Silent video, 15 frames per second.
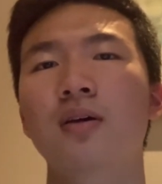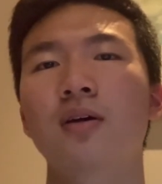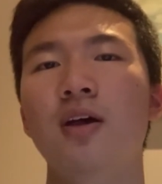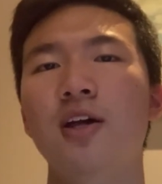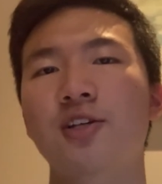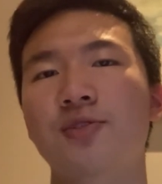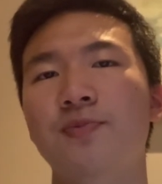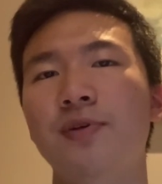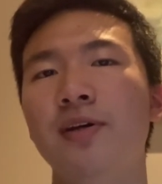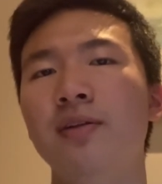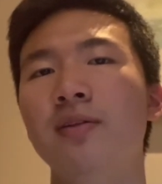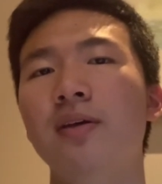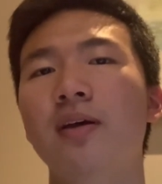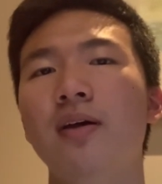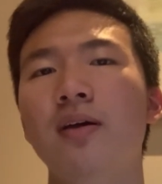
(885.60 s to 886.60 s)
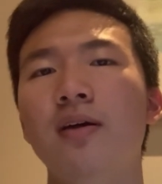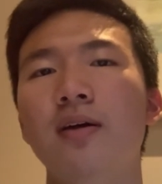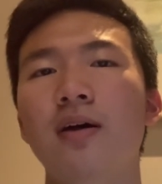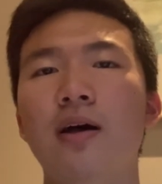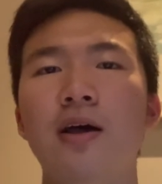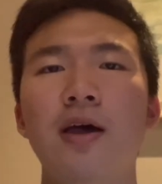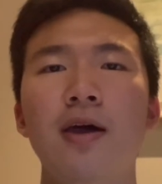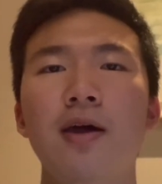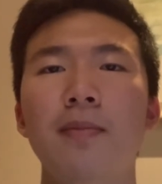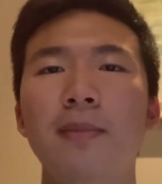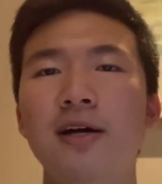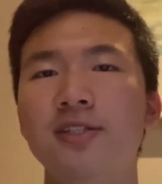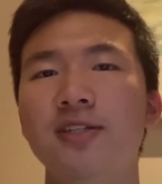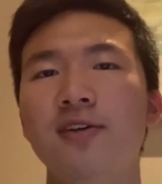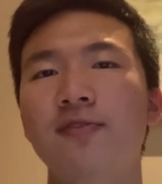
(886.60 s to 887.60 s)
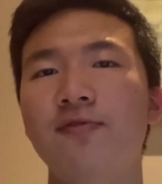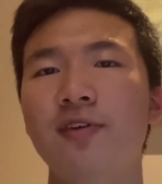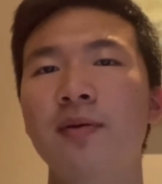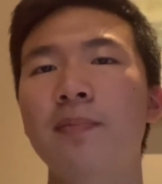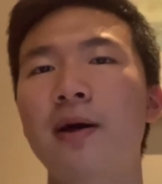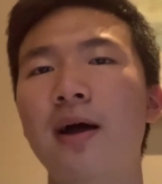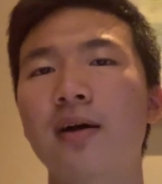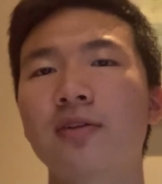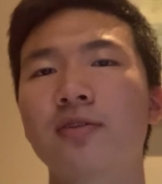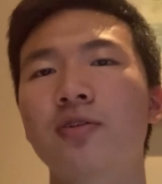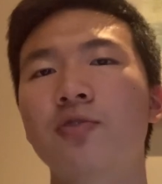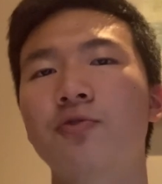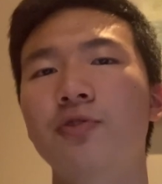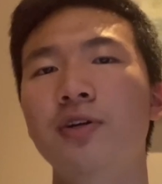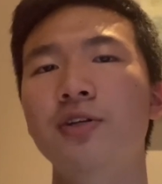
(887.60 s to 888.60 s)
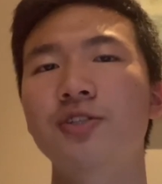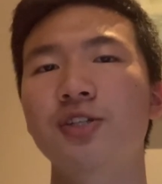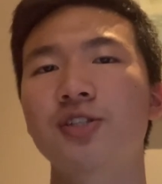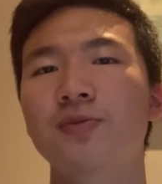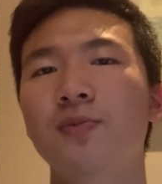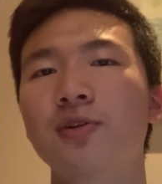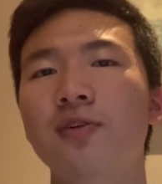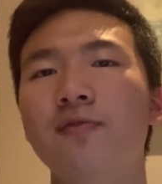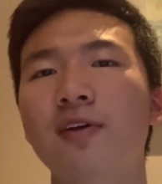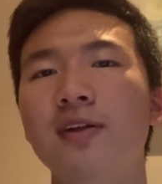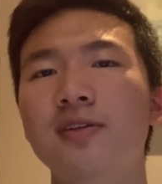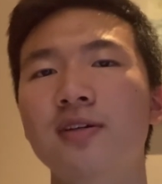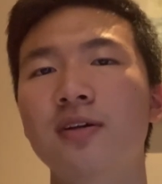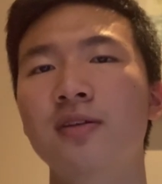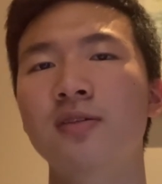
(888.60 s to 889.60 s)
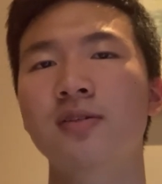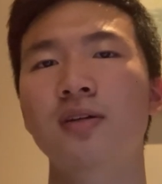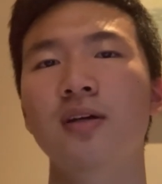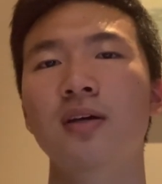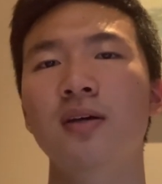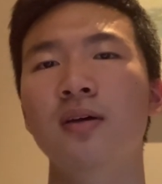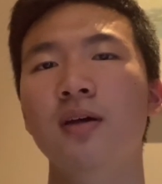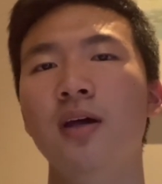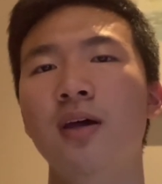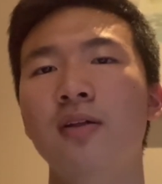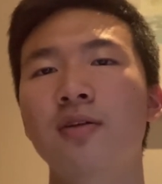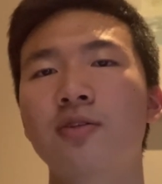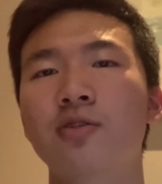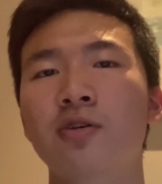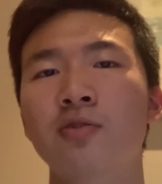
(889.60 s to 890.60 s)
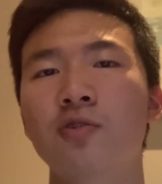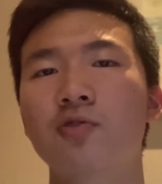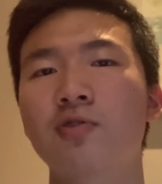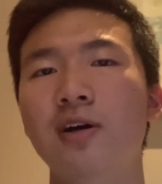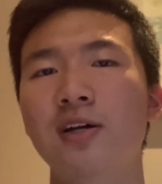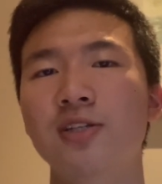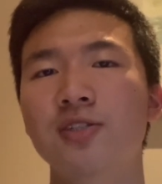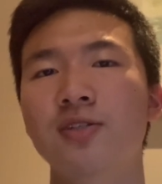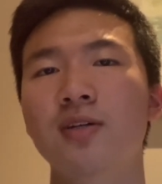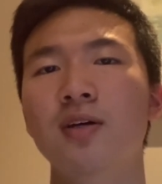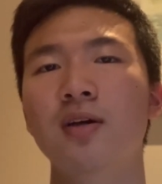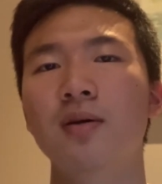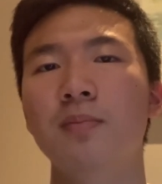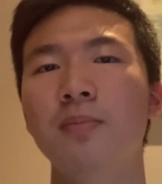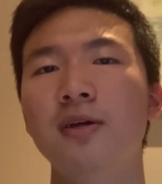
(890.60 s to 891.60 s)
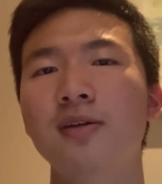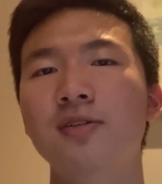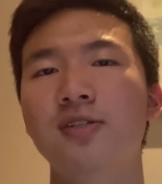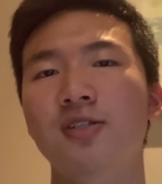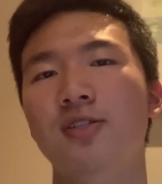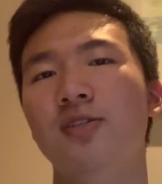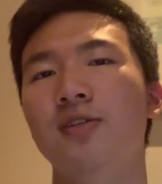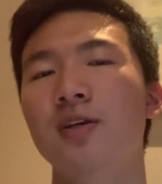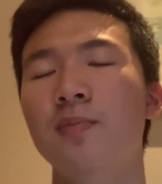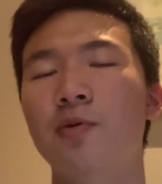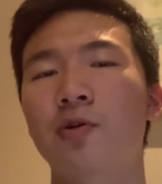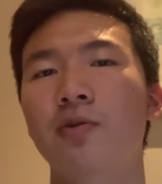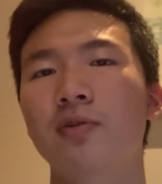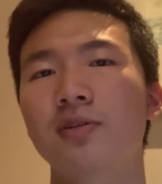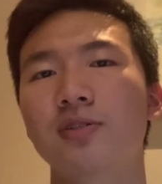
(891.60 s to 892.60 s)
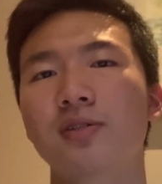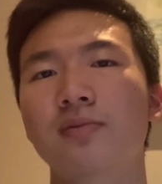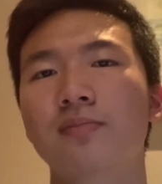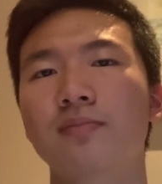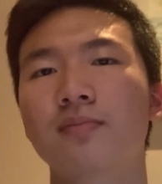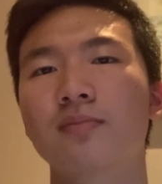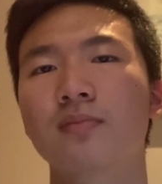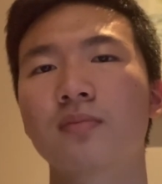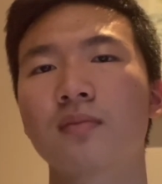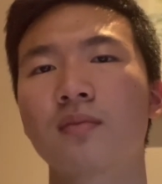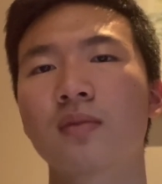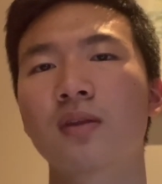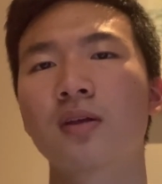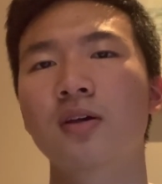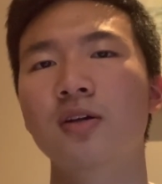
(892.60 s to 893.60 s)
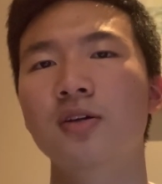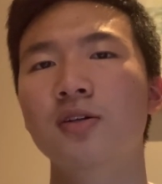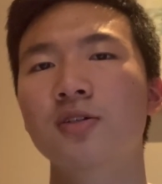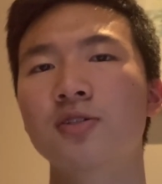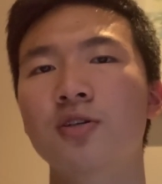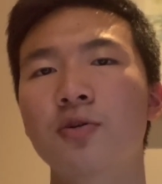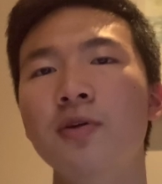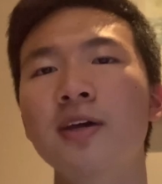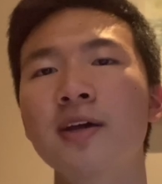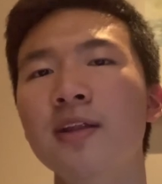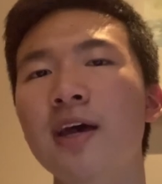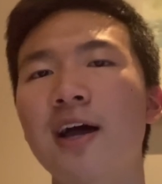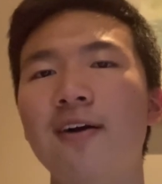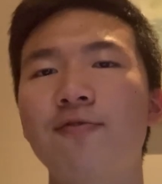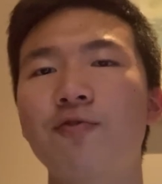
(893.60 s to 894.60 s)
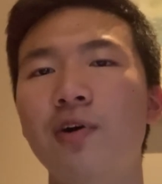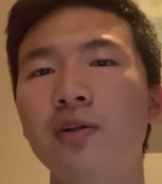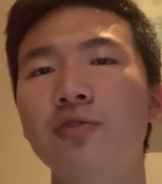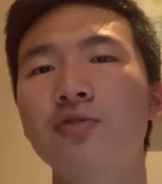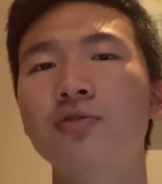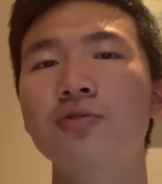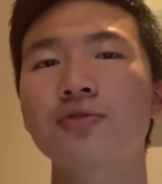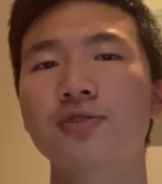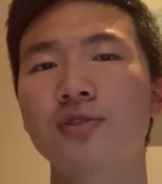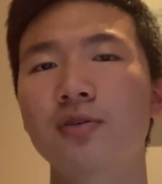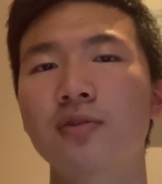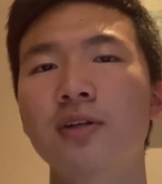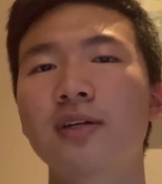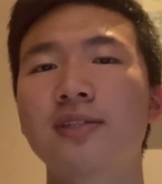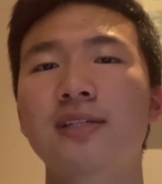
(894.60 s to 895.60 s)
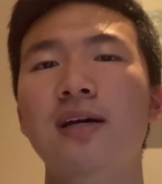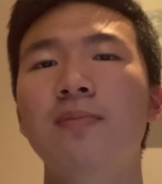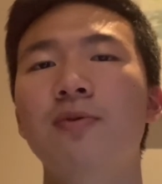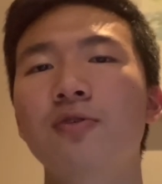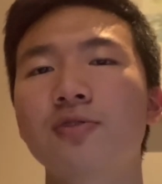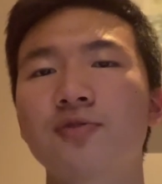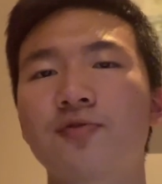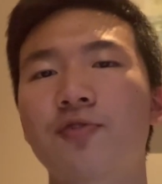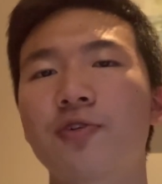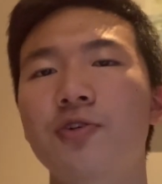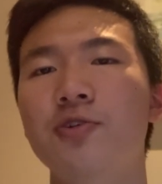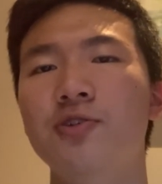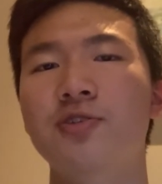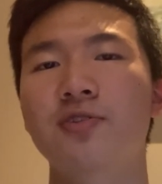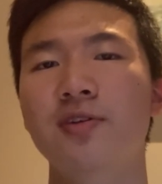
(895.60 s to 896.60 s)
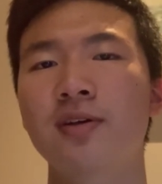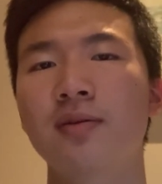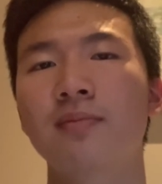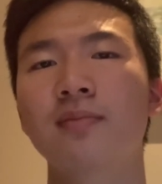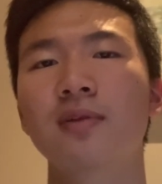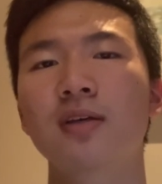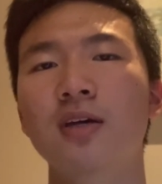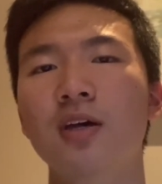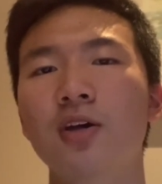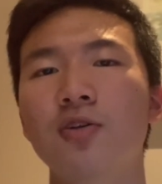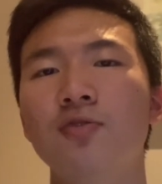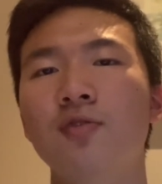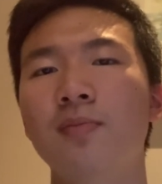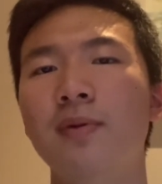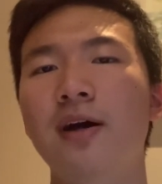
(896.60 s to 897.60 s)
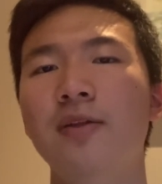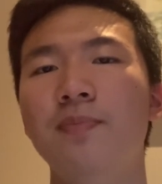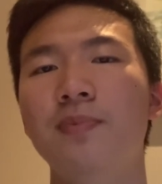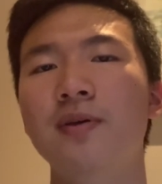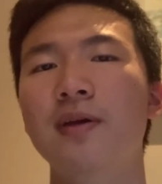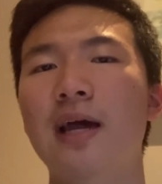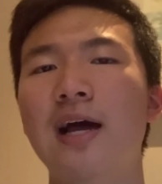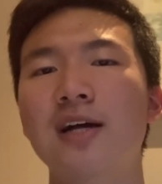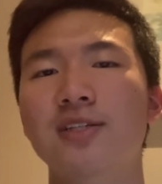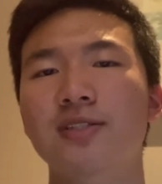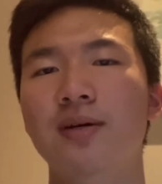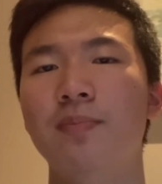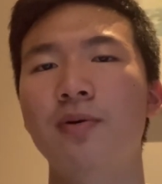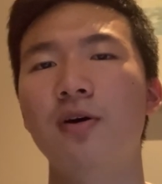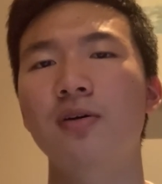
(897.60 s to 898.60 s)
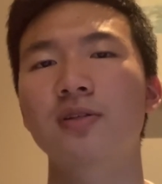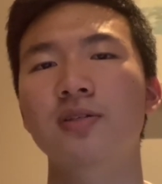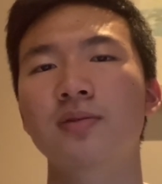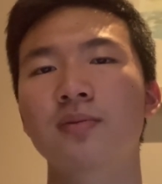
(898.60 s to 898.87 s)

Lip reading: explain a massive impact, religious motivated, and internal crisis meets imperialism. So you can have 1 to 2 solid examples for each theme you might be asked about.